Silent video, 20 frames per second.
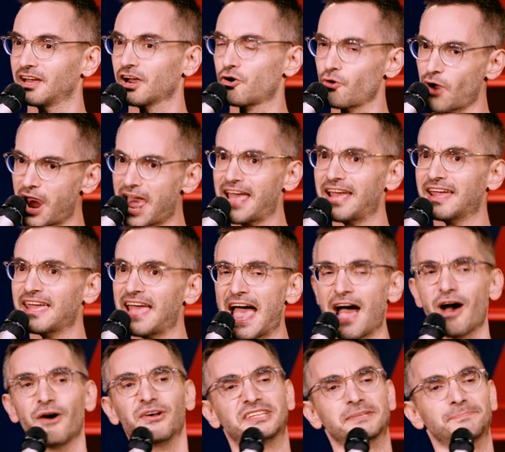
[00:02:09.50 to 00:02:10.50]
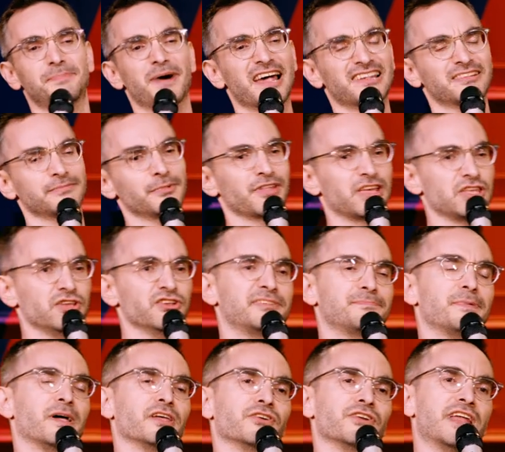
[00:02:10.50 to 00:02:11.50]
Greg, how is it possible that you
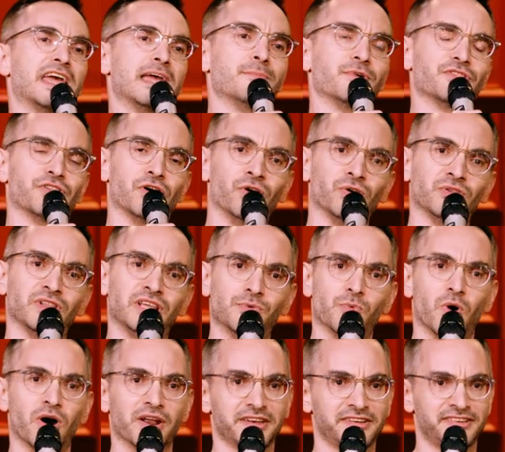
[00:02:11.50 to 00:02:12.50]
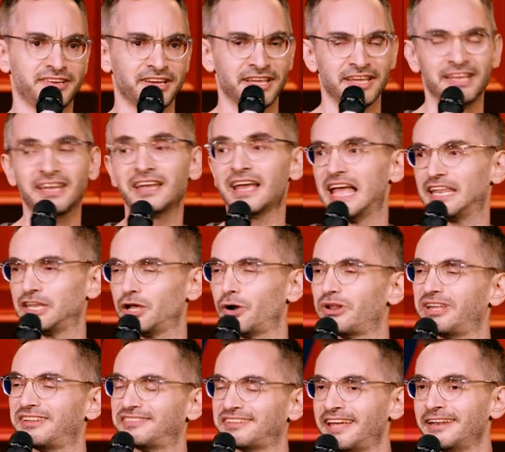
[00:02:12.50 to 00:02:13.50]
spell your name with only one G? And you know
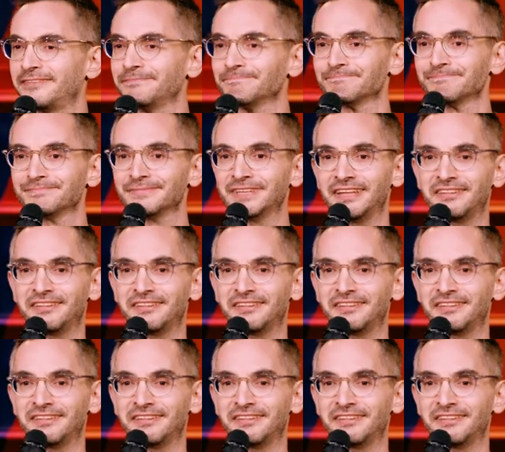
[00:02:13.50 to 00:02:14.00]
what he said?